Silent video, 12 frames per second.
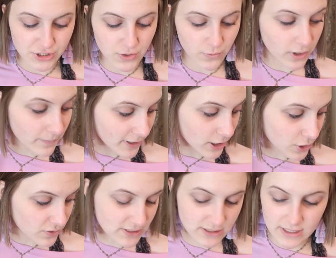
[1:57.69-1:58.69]
So we're gonna
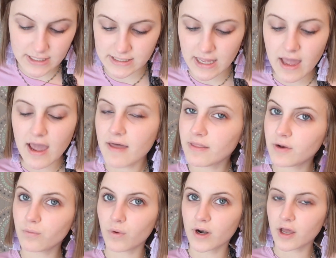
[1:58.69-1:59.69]
be using this and
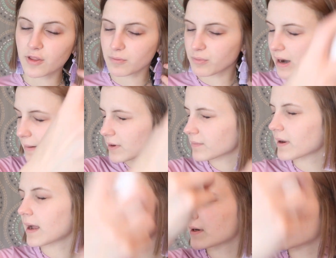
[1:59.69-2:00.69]
then one other primer,
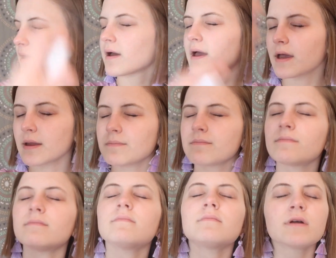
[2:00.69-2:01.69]
but I'm gonna go
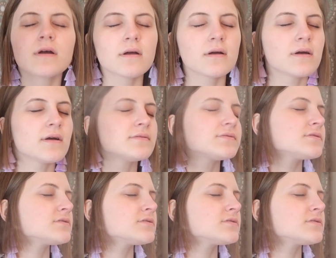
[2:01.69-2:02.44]
ahead and